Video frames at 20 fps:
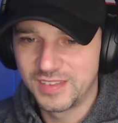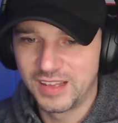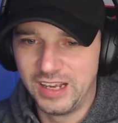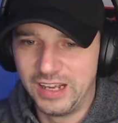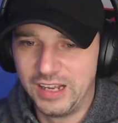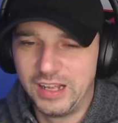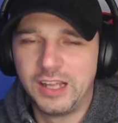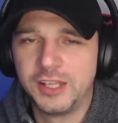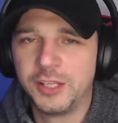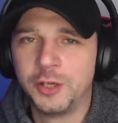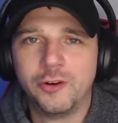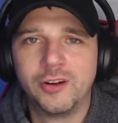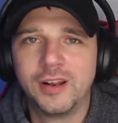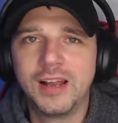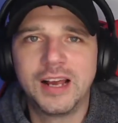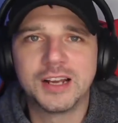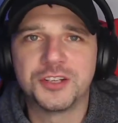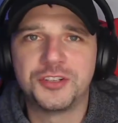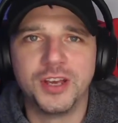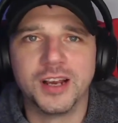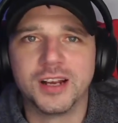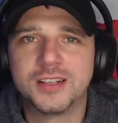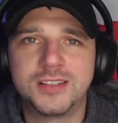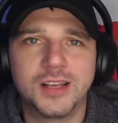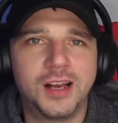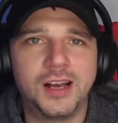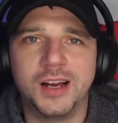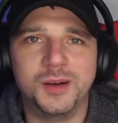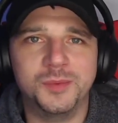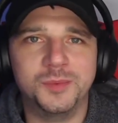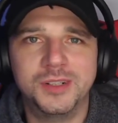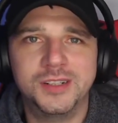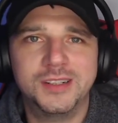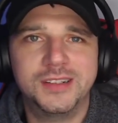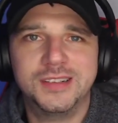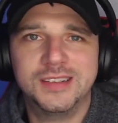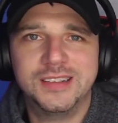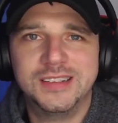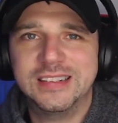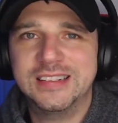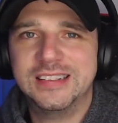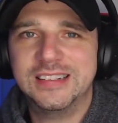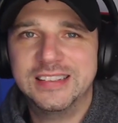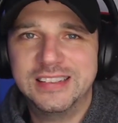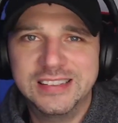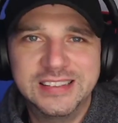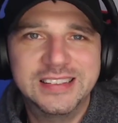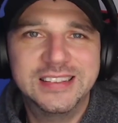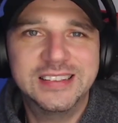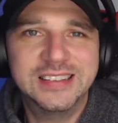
You relax, yeah, because I am. Like to